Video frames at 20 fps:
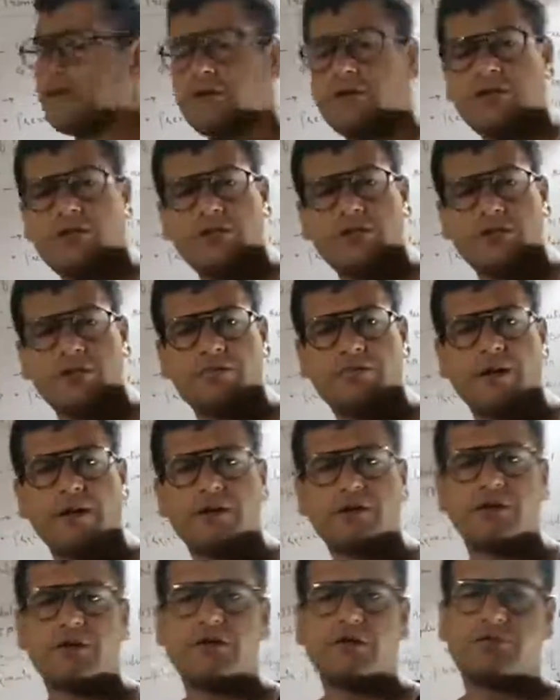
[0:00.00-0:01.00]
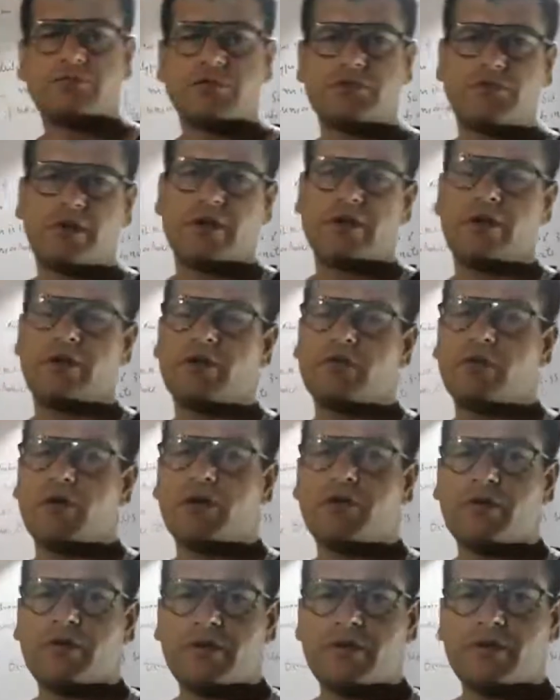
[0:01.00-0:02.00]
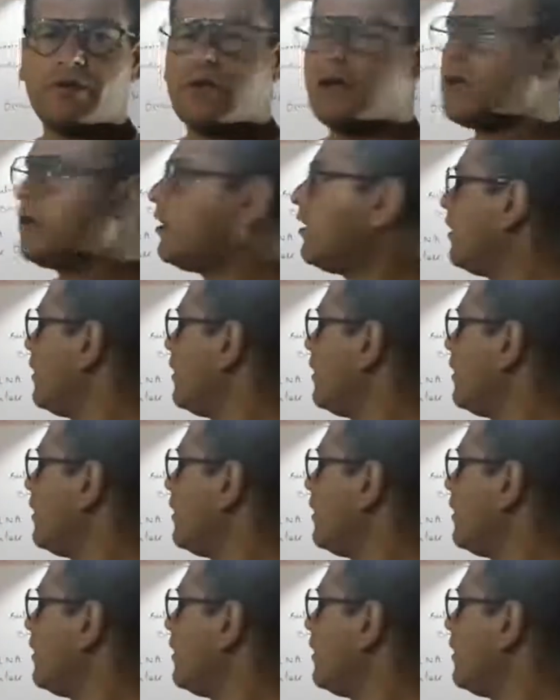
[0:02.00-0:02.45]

initiation factors which were involved in the